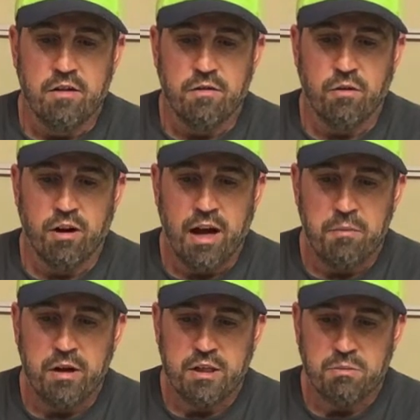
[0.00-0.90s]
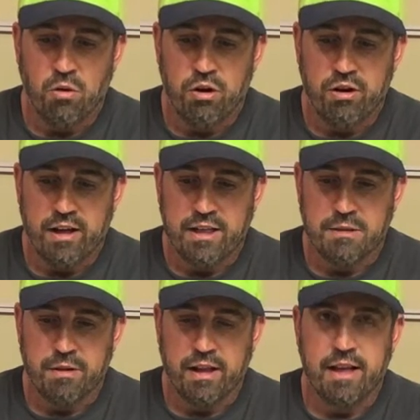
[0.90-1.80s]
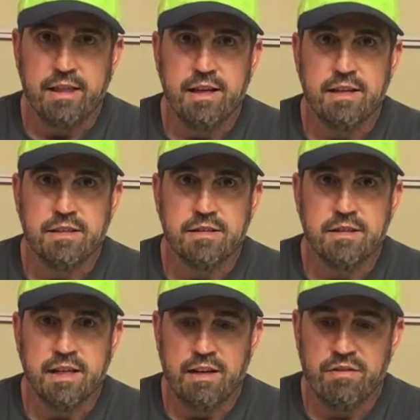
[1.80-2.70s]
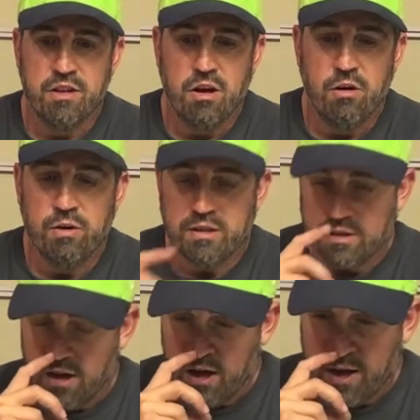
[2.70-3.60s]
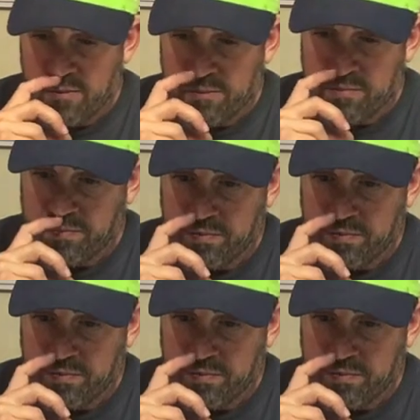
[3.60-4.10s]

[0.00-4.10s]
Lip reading: for not much more, you can get something like this. And even though it's not,